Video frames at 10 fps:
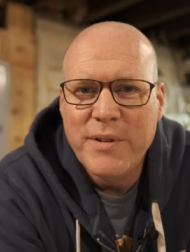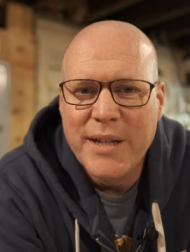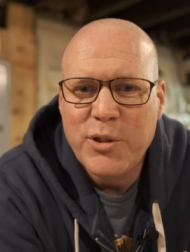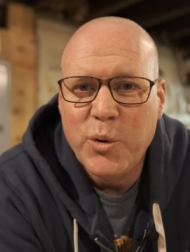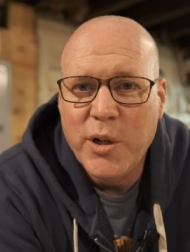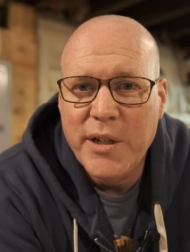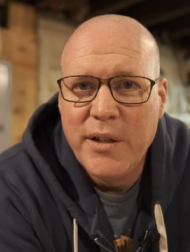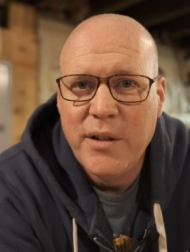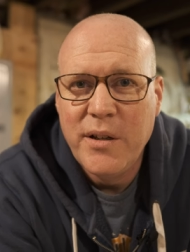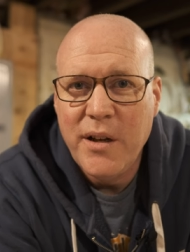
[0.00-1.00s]
was not so good.
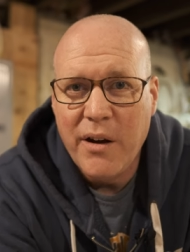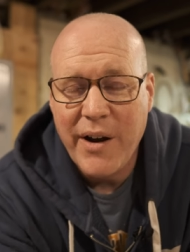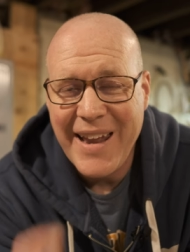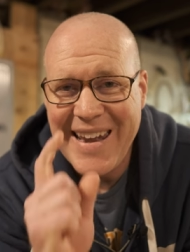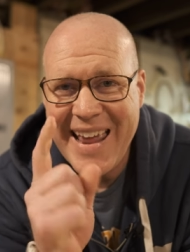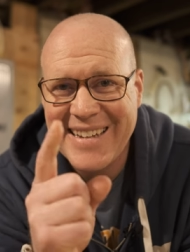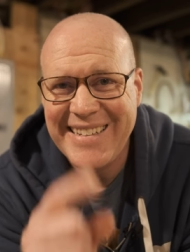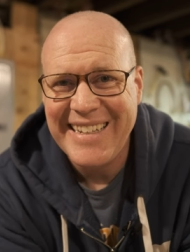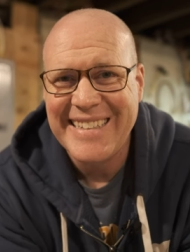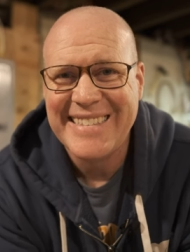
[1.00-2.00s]
All right,
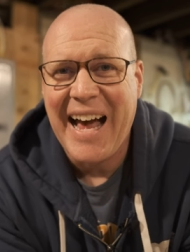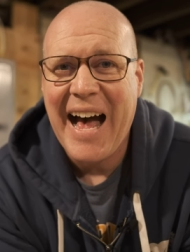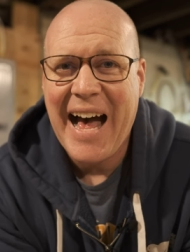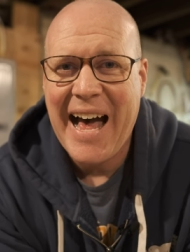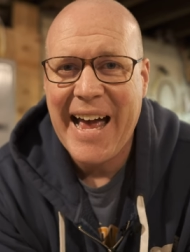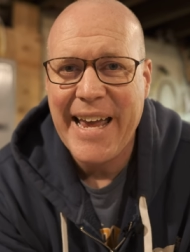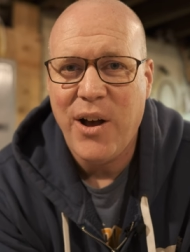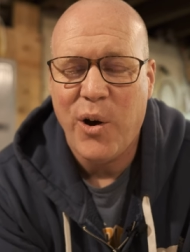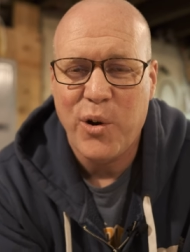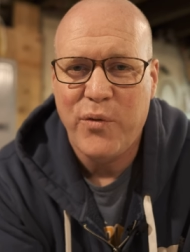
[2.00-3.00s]
next is eye
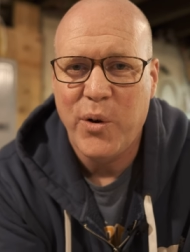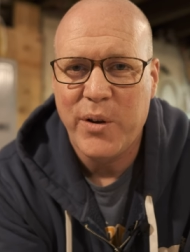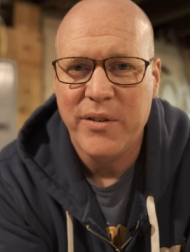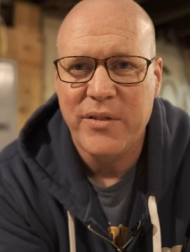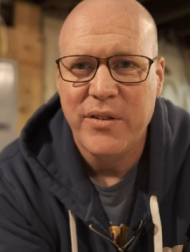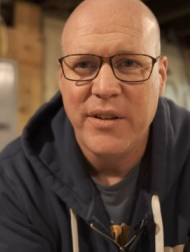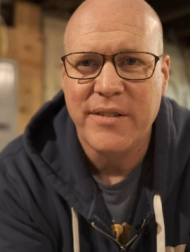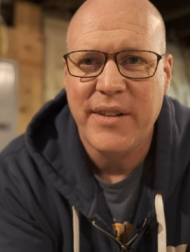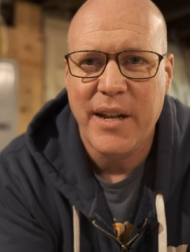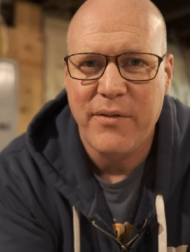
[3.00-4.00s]
autofocus.
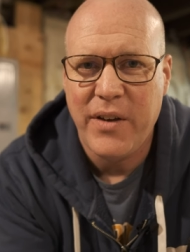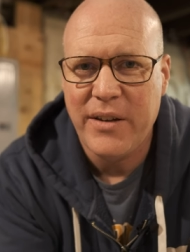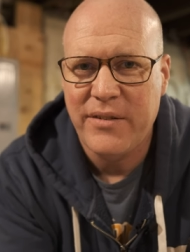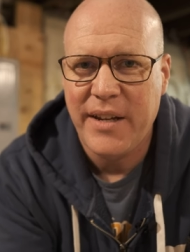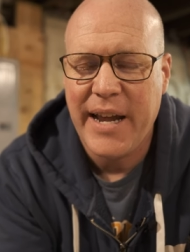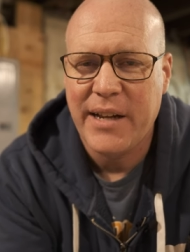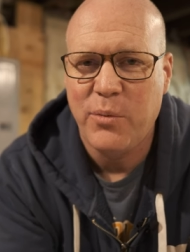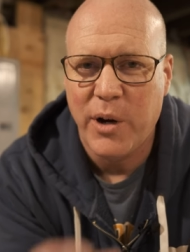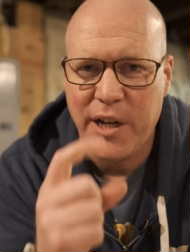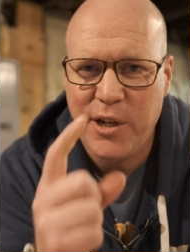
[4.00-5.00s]
Instead of face detect,
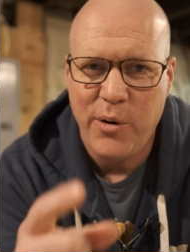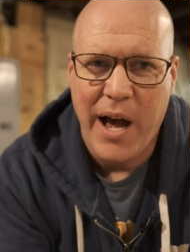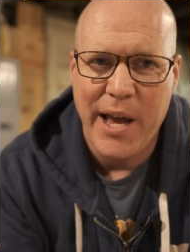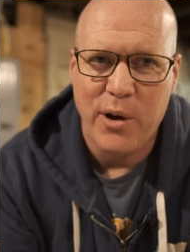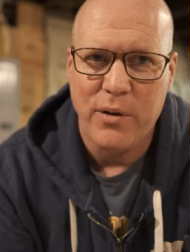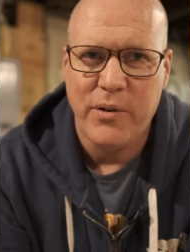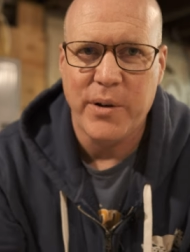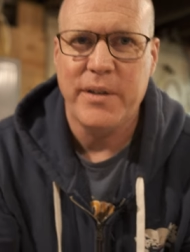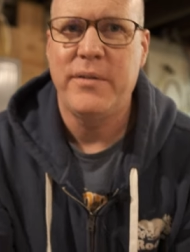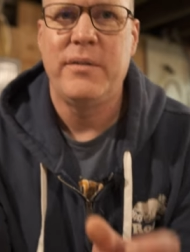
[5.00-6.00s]
we're gonna do eye
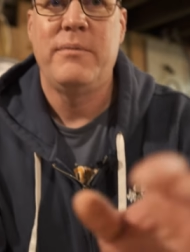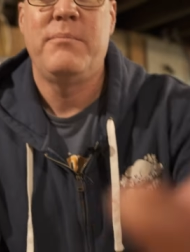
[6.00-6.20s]
autofocus.